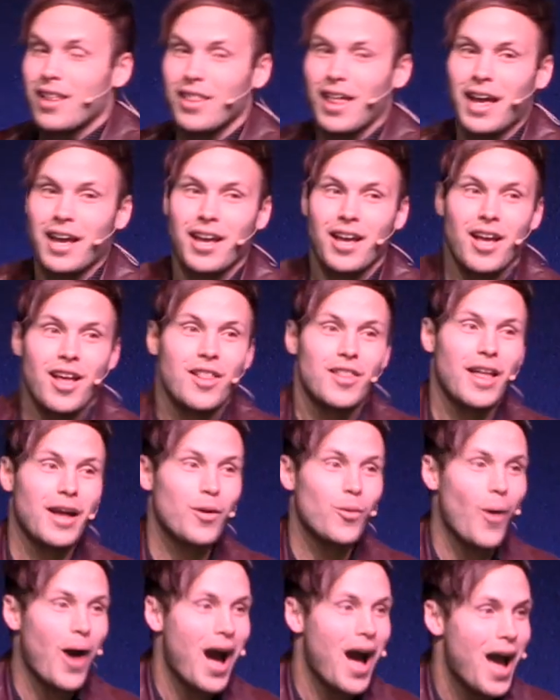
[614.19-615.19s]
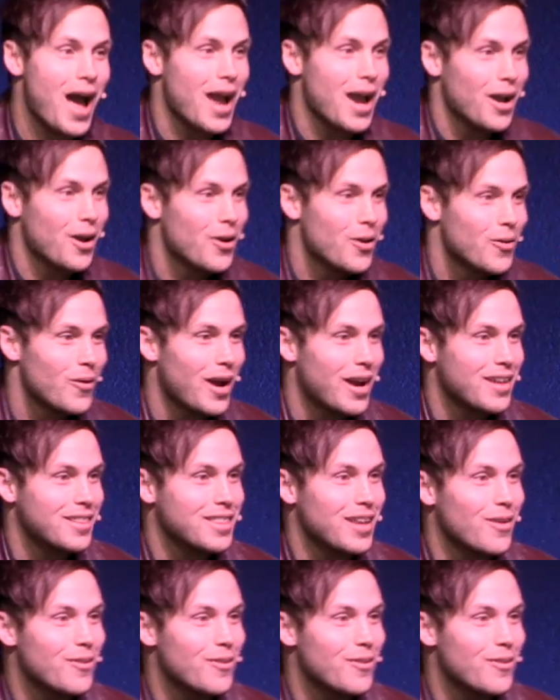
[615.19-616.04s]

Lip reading: Like why? Right?